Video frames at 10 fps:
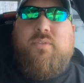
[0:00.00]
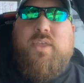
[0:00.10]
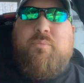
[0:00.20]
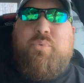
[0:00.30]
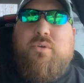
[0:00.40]

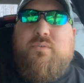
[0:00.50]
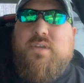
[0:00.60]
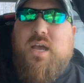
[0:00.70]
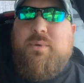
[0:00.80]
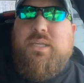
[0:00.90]
They have proven
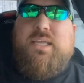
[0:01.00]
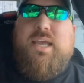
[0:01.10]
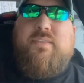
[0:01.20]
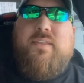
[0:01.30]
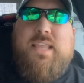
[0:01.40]
time and
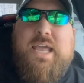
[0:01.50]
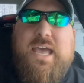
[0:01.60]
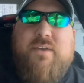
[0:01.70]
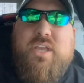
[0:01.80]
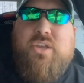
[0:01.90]
again that they
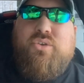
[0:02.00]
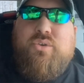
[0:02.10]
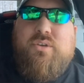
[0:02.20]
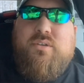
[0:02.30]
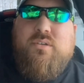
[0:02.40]
have a
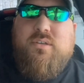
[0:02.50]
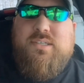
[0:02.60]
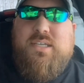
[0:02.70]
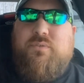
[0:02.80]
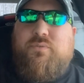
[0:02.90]
good
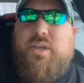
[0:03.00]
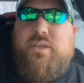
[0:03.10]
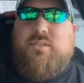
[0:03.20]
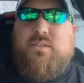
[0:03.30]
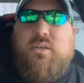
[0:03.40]

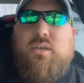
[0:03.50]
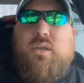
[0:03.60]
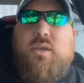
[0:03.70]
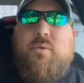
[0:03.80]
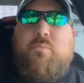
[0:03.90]
defense.
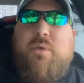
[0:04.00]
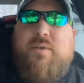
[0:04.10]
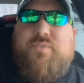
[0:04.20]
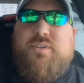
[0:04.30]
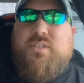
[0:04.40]

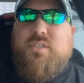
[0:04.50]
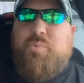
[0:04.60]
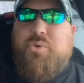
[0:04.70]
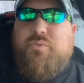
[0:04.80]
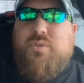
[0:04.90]
Memphis has
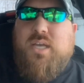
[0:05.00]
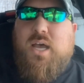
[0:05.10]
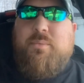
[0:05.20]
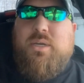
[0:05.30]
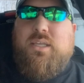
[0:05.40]
proven
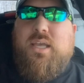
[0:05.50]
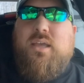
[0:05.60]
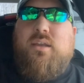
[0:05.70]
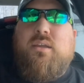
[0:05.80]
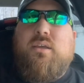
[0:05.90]
time and
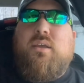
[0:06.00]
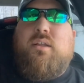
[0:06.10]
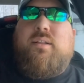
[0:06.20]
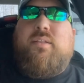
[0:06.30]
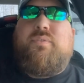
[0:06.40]
again
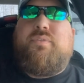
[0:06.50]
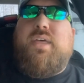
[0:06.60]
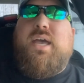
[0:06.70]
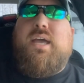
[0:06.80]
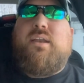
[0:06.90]

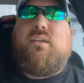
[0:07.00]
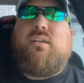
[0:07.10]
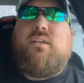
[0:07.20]
that